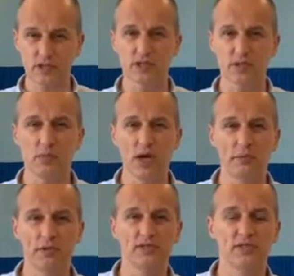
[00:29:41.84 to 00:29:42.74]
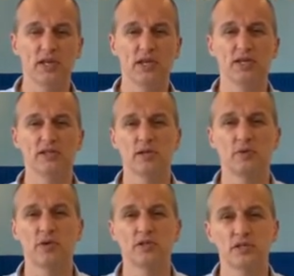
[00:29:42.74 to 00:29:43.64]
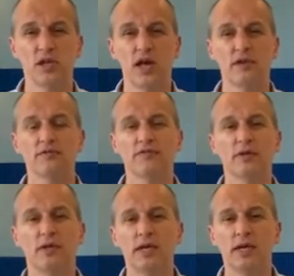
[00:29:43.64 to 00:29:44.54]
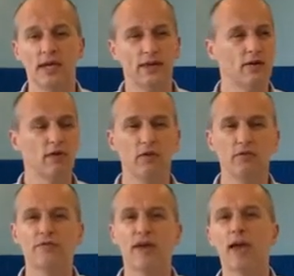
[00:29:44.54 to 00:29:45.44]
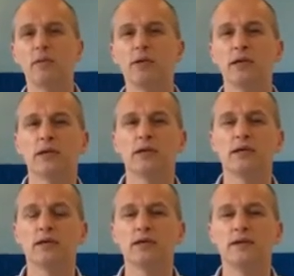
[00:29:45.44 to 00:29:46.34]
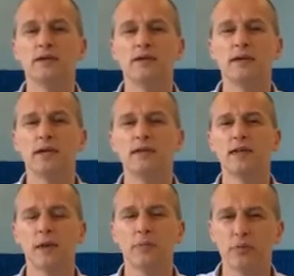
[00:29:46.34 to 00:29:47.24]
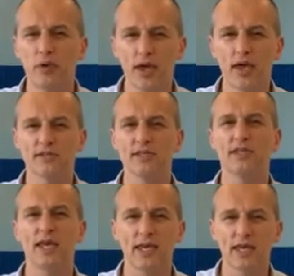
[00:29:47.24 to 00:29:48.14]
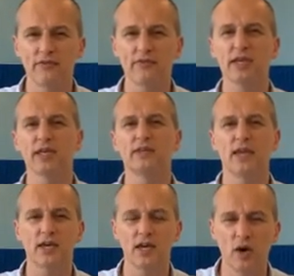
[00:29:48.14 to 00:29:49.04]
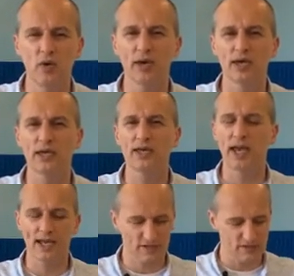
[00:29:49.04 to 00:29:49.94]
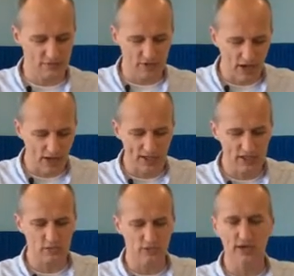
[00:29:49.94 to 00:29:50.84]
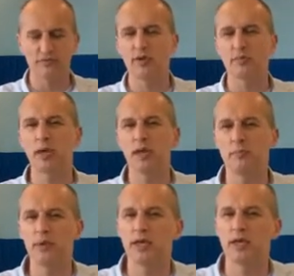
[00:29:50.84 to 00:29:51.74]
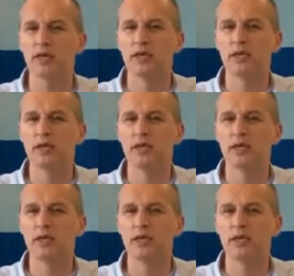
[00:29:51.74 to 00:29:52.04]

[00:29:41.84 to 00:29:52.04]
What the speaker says: that might be seen in someone's life, in their own family, in their prayers, in their giving, in their going, in acts of kindness, whatever it may be.